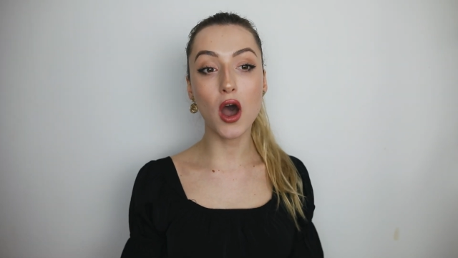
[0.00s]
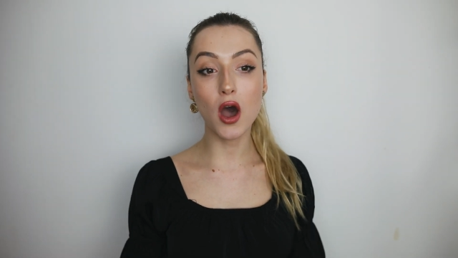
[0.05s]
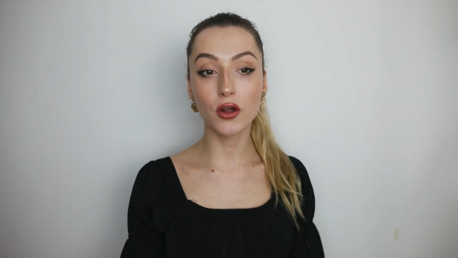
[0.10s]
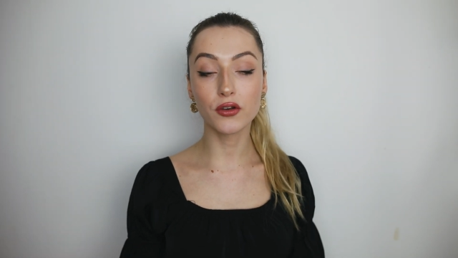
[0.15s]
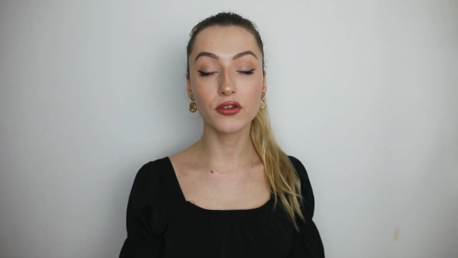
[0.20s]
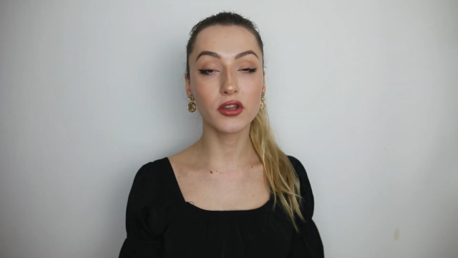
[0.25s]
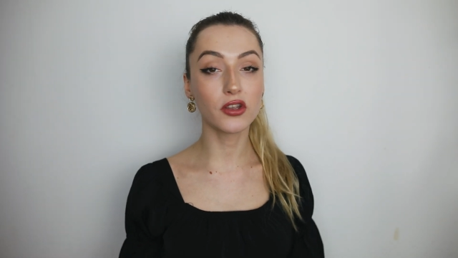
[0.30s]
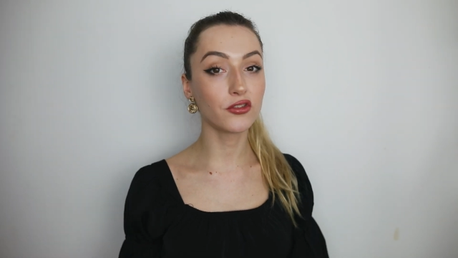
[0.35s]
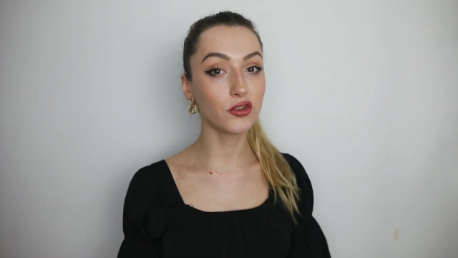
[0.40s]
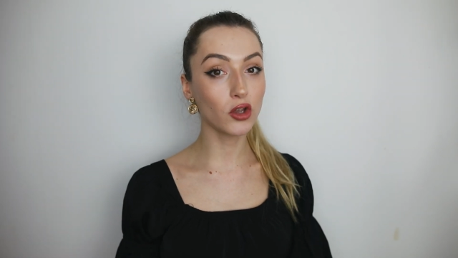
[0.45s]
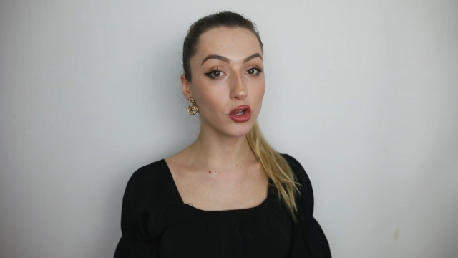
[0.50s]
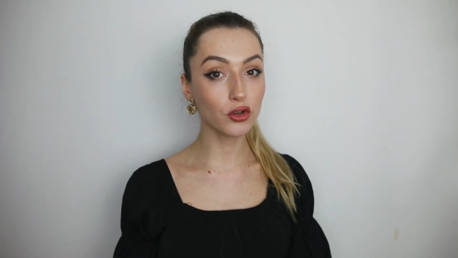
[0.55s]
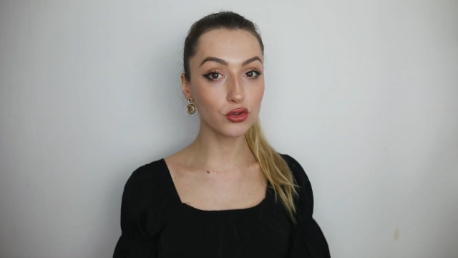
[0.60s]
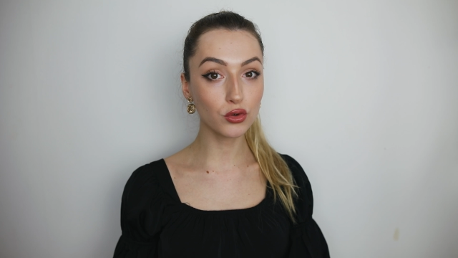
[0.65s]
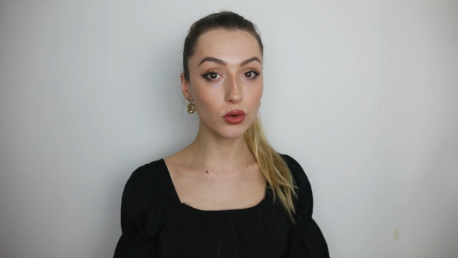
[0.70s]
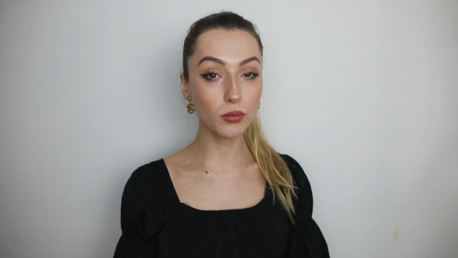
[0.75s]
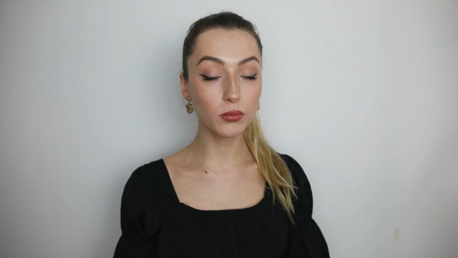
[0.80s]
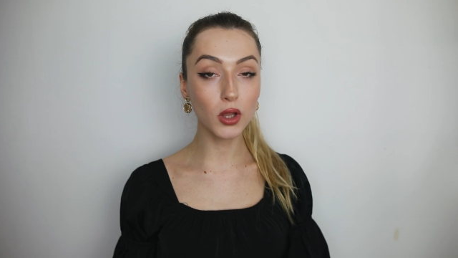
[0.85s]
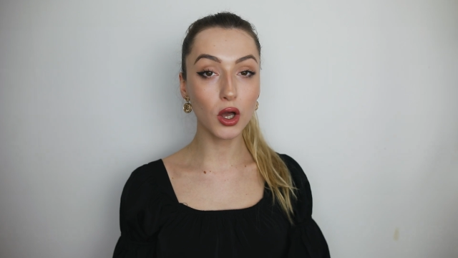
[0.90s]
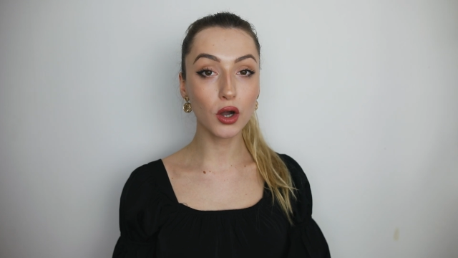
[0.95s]
on
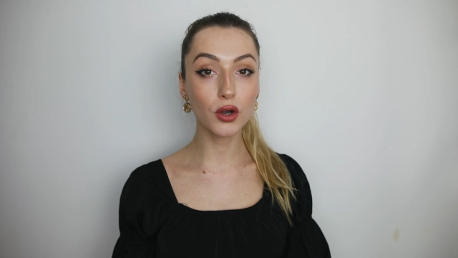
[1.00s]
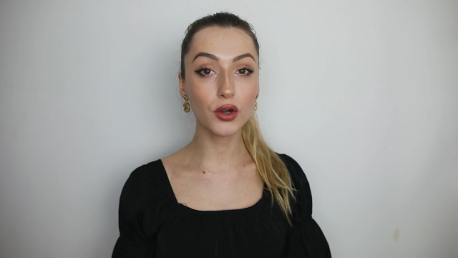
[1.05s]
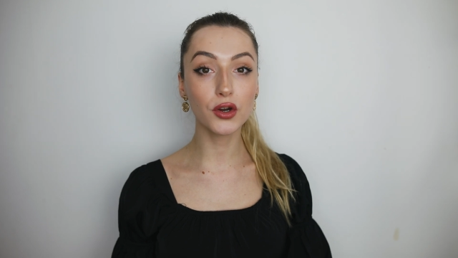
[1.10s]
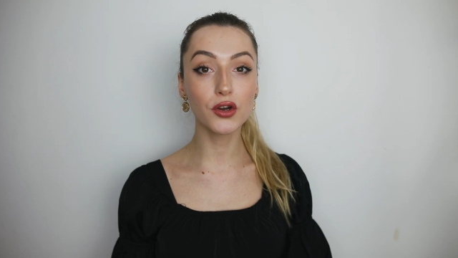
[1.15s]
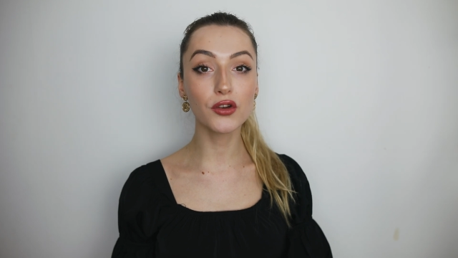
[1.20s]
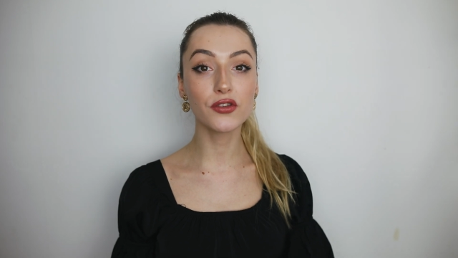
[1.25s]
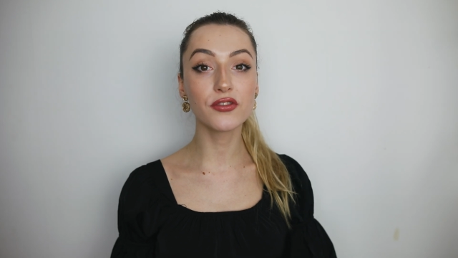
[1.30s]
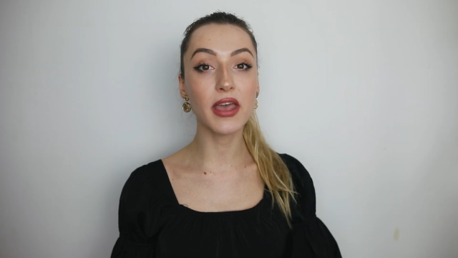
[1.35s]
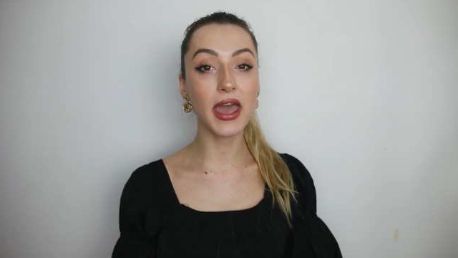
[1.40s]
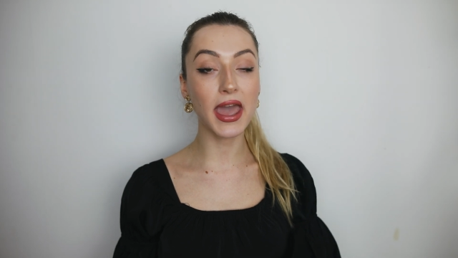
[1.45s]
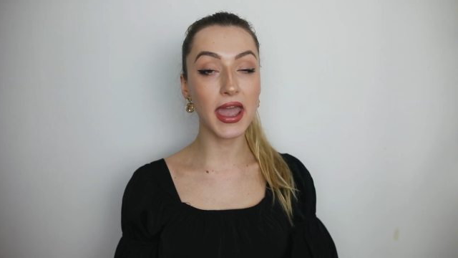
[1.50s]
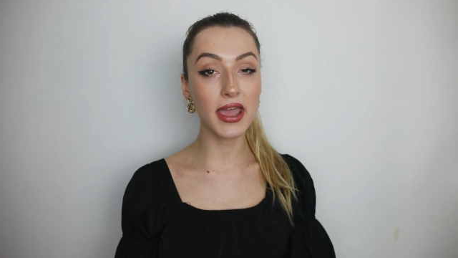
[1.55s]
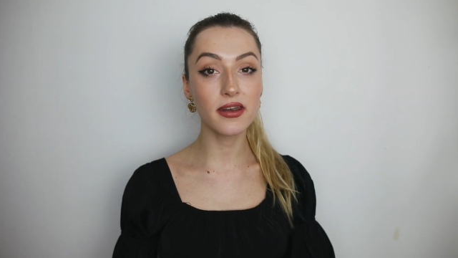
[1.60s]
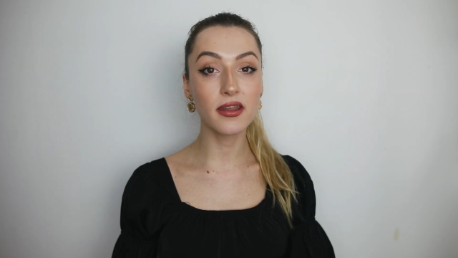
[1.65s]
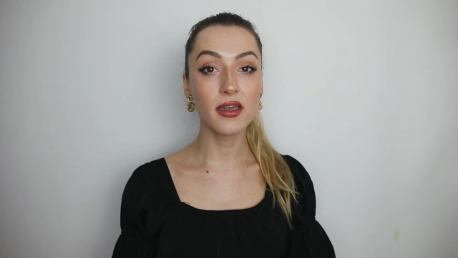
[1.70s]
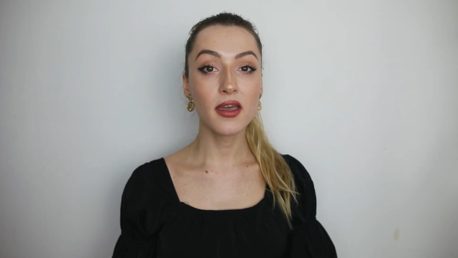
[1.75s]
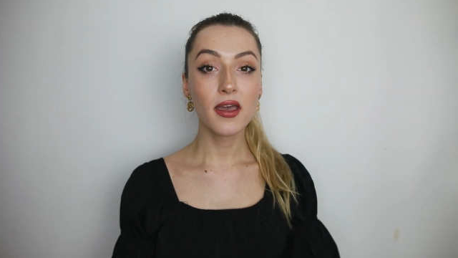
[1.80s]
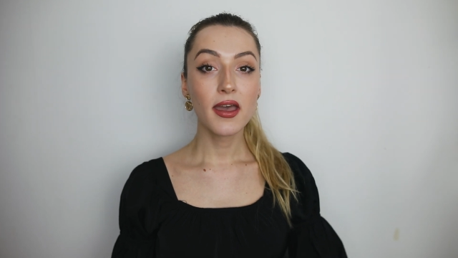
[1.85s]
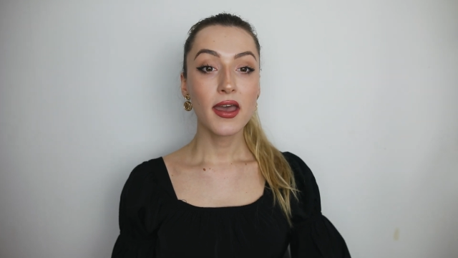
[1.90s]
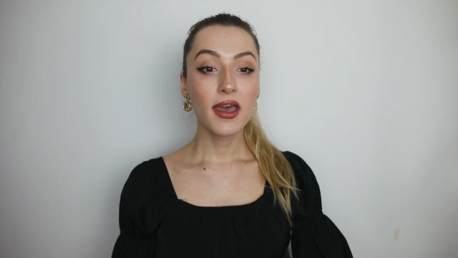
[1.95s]
testosterone blockers
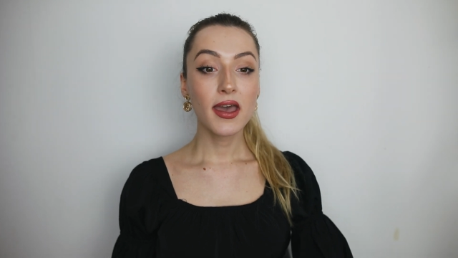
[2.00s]
and